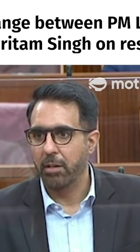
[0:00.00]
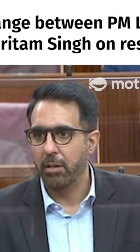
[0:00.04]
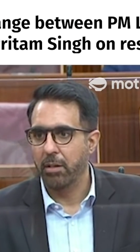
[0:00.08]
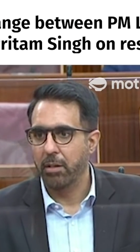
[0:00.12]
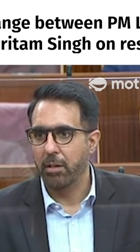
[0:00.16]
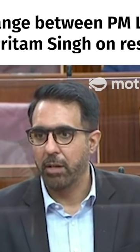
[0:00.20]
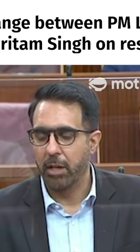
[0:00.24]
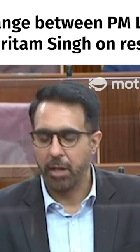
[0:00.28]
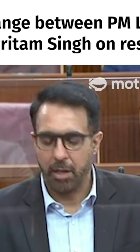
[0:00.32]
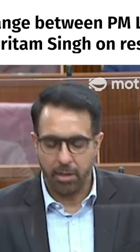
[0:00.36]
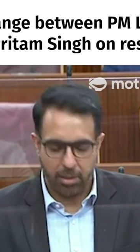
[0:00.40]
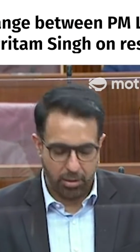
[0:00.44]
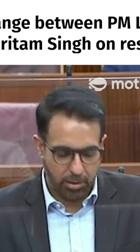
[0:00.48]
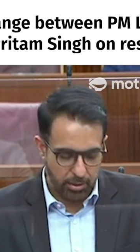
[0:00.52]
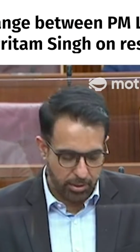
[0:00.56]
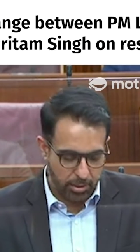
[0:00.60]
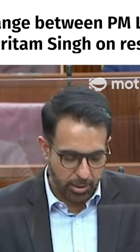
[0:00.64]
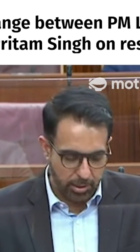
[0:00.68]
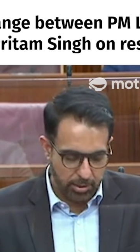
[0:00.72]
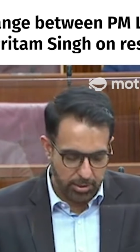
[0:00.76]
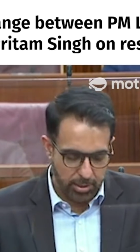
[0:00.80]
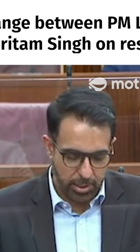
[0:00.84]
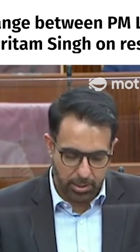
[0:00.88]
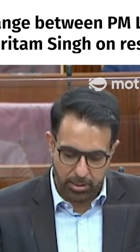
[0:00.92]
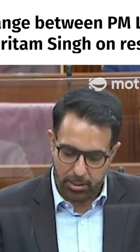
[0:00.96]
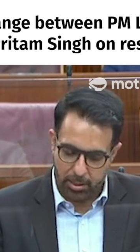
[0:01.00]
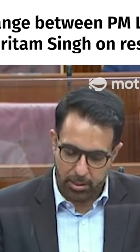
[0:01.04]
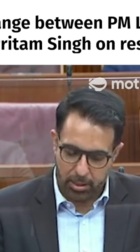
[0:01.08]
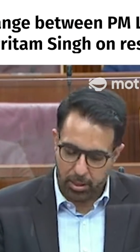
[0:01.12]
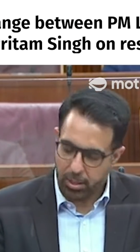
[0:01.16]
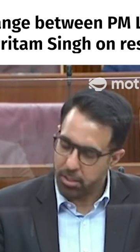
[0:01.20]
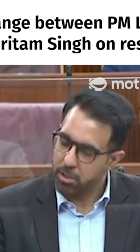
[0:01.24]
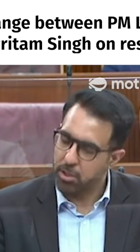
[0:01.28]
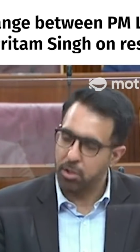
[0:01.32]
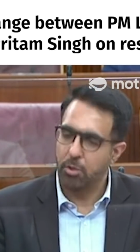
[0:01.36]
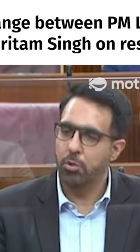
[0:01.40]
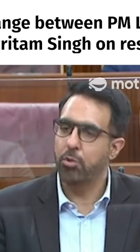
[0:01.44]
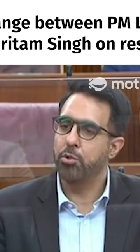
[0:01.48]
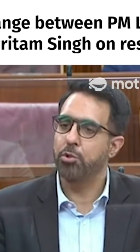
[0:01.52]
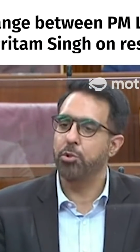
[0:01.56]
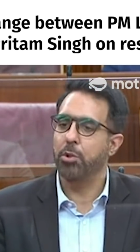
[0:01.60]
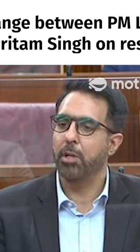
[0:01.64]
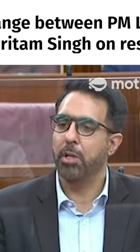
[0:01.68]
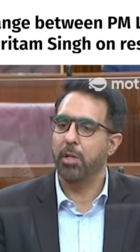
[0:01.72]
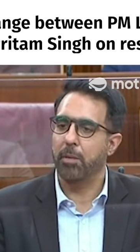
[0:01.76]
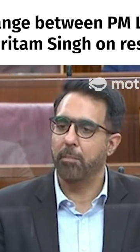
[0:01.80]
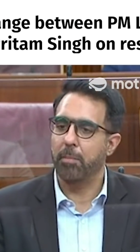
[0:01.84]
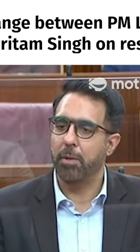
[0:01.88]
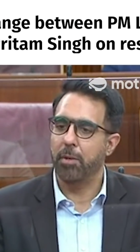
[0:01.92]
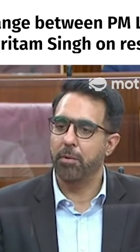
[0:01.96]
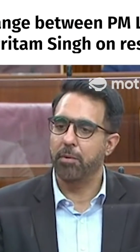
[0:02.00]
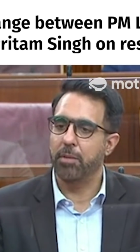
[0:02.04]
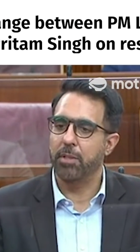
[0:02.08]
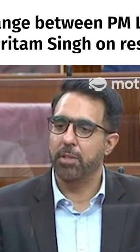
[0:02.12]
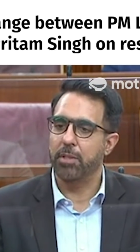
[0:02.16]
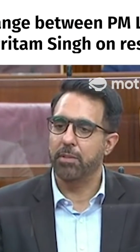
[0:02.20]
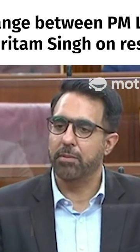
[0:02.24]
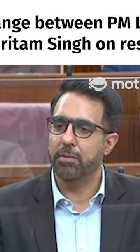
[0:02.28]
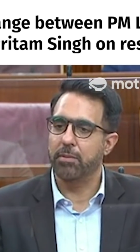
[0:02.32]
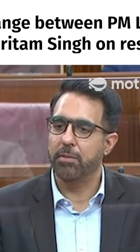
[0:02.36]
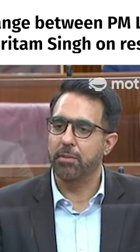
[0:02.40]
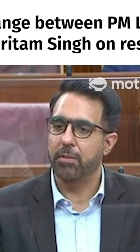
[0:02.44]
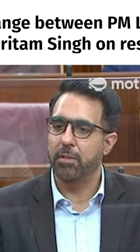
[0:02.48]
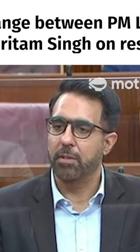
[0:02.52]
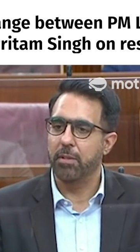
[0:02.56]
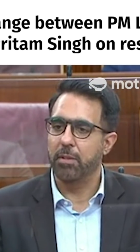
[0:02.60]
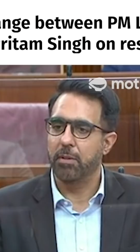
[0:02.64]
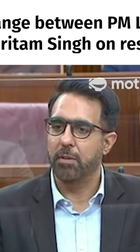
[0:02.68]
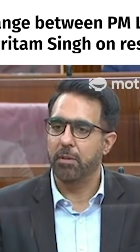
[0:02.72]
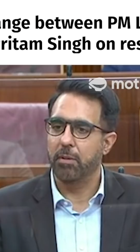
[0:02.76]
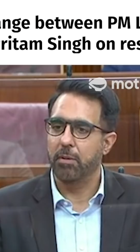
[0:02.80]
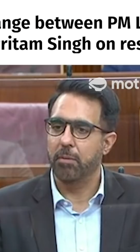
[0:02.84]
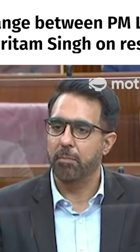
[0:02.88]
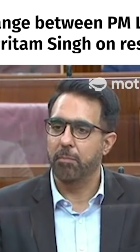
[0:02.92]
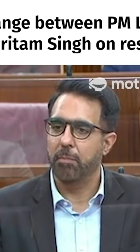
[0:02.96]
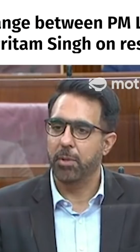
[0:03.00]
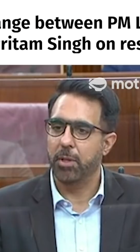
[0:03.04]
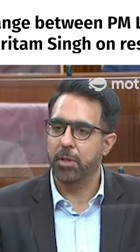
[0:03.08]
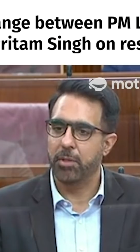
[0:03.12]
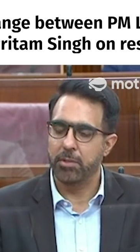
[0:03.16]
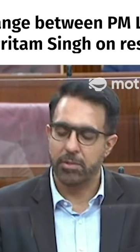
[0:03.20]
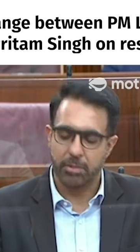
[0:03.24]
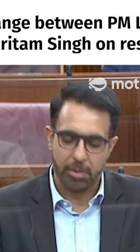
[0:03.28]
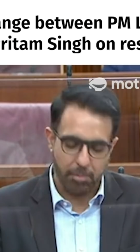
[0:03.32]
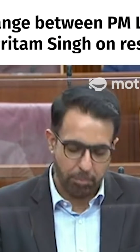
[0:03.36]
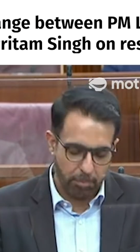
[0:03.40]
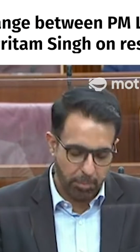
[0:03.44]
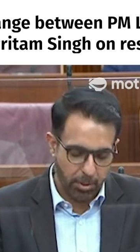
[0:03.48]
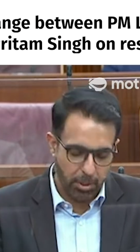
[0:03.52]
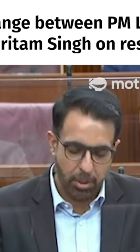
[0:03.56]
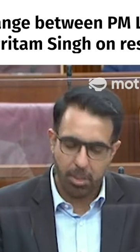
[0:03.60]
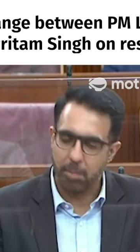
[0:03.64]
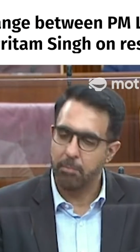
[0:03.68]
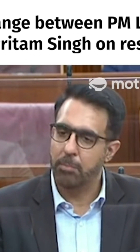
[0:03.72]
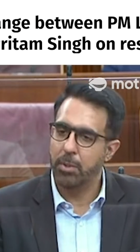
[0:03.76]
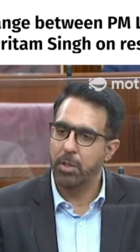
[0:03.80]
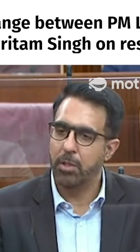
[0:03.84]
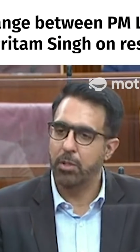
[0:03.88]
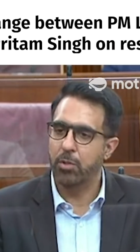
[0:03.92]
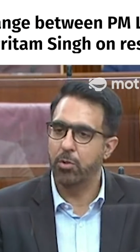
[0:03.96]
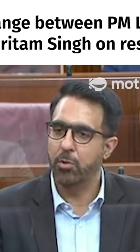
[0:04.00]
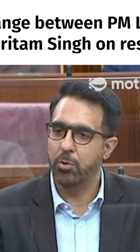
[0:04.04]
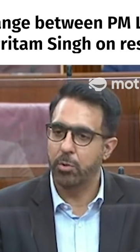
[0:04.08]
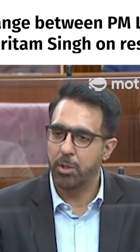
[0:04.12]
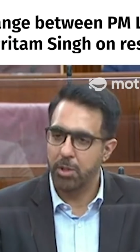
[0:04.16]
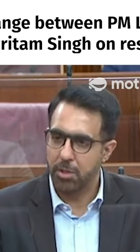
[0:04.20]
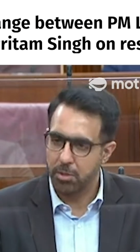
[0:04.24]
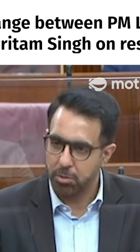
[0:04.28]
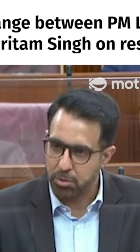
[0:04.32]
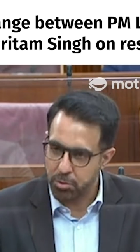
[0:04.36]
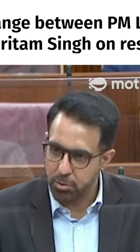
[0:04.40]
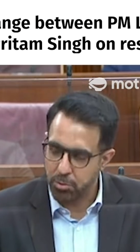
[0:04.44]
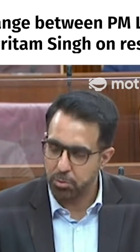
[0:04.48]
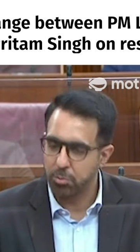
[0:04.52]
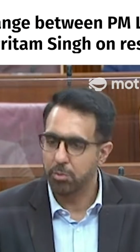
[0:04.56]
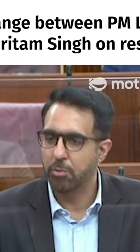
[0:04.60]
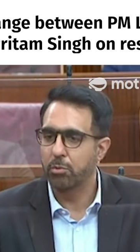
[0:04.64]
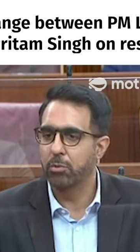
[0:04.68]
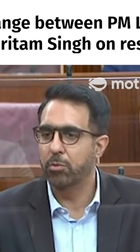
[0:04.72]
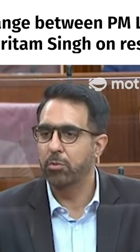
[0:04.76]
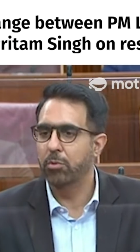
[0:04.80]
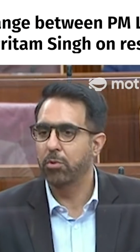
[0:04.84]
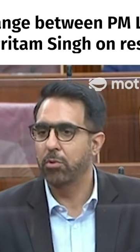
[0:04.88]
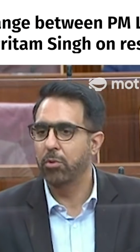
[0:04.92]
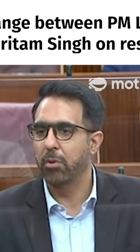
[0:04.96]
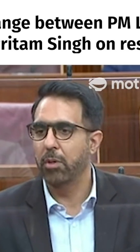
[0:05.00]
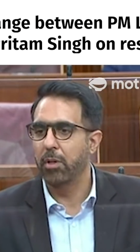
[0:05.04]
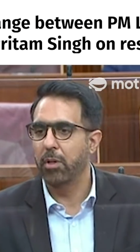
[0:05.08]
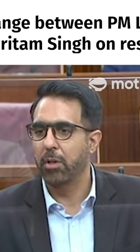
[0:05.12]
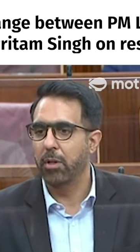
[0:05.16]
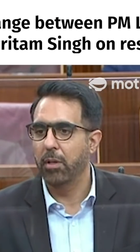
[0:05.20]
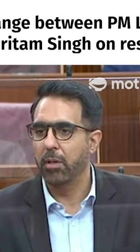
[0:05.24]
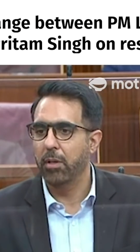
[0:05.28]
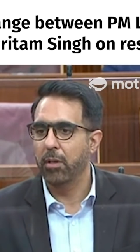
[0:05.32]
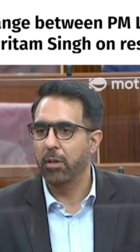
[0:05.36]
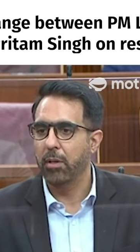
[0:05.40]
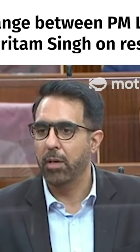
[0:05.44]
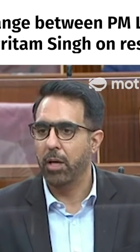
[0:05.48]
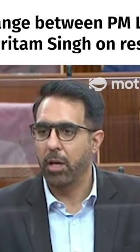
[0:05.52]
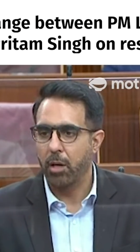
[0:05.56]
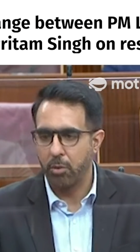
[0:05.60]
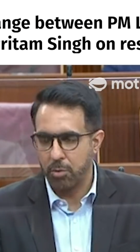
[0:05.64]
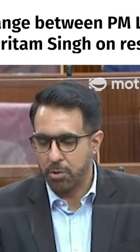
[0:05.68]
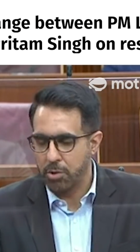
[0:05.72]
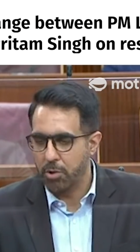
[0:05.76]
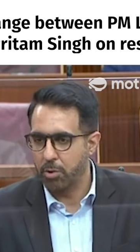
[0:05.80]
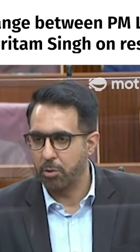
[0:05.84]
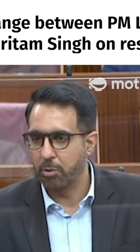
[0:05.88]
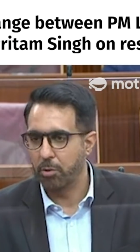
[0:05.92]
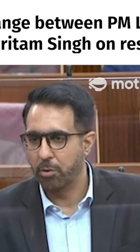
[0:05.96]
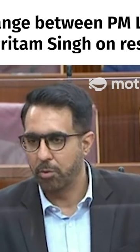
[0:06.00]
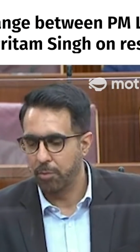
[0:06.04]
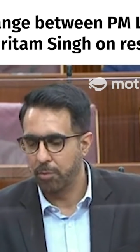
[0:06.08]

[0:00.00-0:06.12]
And there's nothing unusual about this, because the PAP do it too. How so?